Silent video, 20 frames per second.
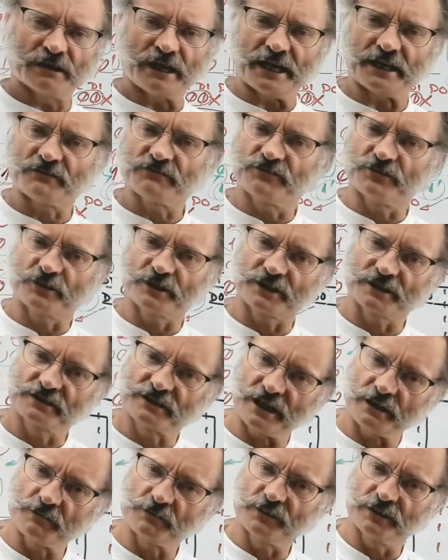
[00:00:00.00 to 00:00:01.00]
for
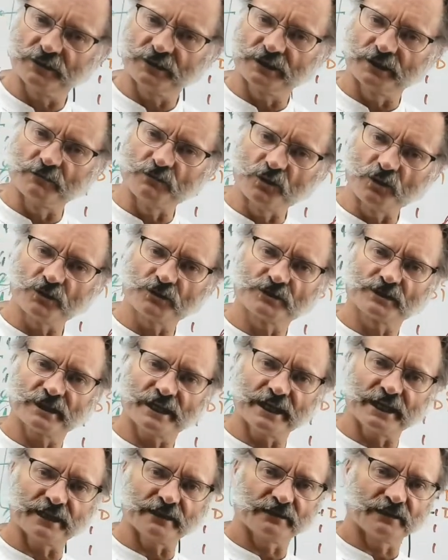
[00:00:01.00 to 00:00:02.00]
example the
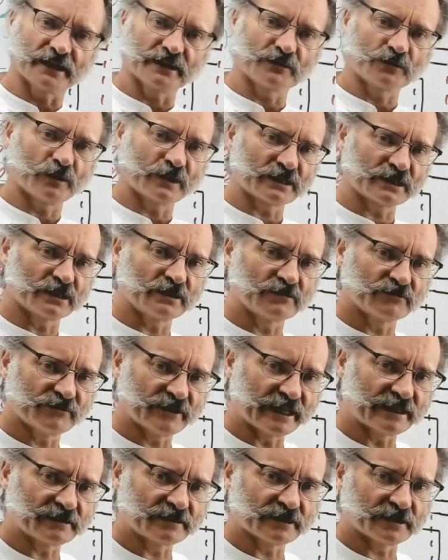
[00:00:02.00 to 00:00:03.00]
MUX8 that was
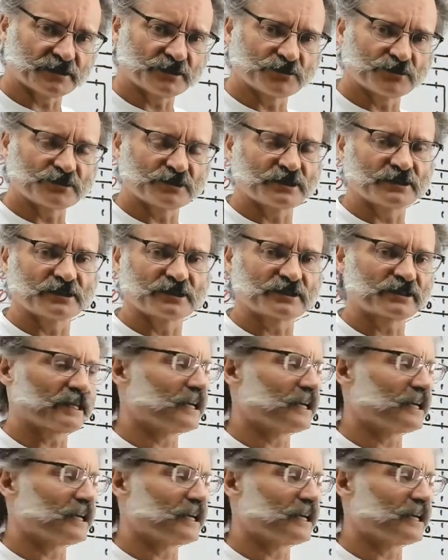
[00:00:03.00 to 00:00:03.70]
invented using the same